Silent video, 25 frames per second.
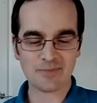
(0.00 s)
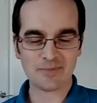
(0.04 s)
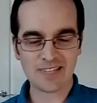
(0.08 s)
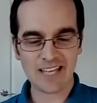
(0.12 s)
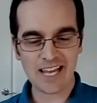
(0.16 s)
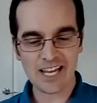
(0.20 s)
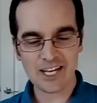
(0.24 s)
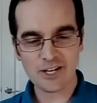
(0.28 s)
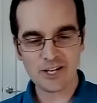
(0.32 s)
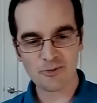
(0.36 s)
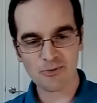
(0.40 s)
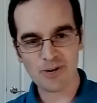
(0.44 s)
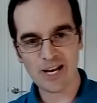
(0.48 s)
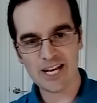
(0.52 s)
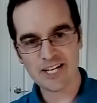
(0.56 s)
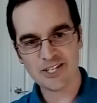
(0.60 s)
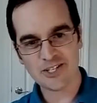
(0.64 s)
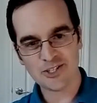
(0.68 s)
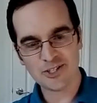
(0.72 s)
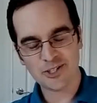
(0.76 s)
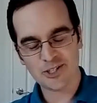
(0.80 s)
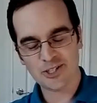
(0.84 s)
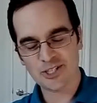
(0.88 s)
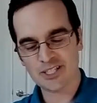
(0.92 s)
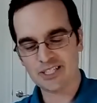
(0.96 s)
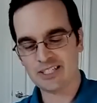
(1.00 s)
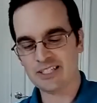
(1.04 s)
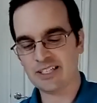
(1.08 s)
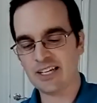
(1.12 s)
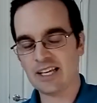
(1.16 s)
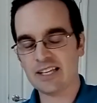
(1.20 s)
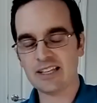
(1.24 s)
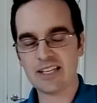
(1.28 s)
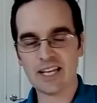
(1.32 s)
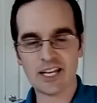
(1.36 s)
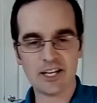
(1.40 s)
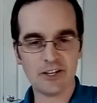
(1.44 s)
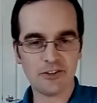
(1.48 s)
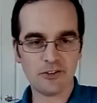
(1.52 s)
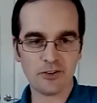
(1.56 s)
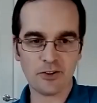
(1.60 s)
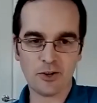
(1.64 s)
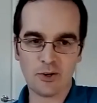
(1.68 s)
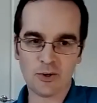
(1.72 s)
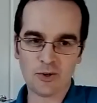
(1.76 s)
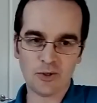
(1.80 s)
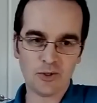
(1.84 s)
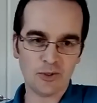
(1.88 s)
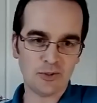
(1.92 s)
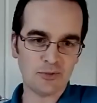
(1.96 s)
Thank you, Rachel. And thank you to
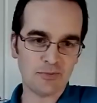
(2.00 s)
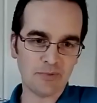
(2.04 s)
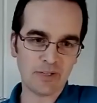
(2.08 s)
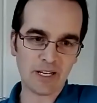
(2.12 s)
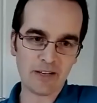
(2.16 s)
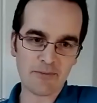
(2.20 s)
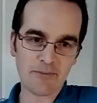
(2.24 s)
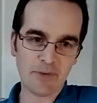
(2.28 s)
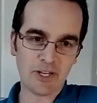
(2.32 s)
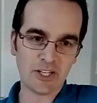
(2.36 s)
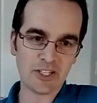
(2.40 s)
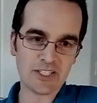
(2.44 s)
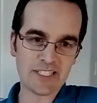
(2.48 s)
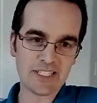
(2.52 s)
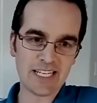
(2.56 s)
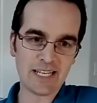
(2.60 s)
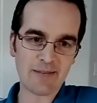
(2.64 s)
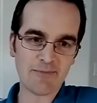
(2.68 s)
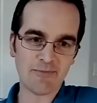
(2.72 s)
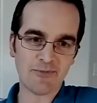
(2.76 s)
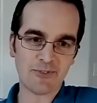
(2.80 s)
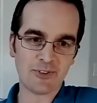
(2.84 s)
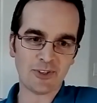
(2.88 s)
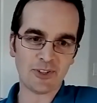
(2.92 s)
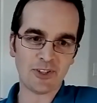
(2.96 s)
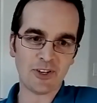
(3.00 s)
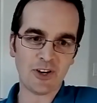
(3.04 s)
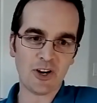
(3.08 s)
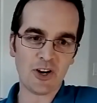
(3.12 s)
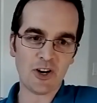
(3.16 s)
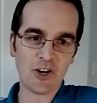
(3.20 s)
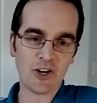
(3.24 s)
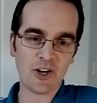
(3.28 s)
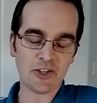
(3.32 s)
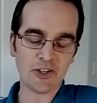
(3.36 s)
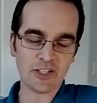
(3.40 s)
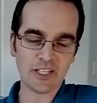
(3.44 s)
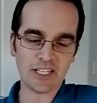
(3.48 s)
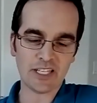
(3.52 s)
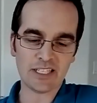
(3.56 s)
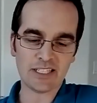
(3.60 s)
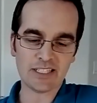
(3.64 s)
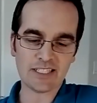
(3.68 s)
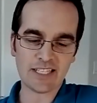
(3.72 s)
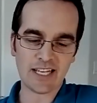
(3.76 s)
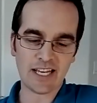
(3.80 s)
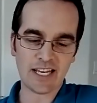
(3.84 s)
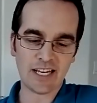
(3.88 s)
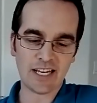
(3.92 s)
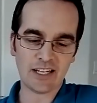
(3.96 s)
the whole Givebutter team for all that
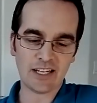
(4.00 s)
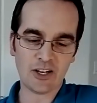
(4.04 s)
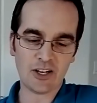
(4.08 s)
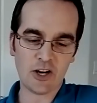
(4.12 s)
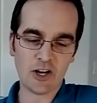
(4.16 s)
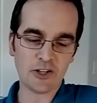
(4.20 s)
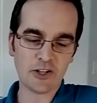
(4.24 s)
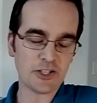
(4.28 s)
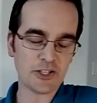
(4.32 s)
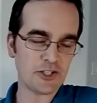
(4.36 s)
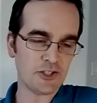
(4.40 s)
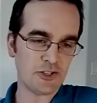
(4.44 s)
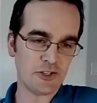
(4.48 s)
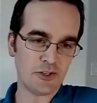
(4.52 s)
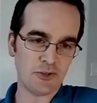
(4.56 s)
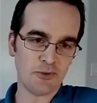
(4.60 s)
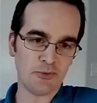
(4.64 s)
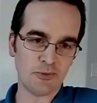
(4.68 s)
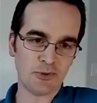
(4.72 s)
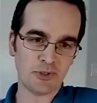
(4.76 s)
you do.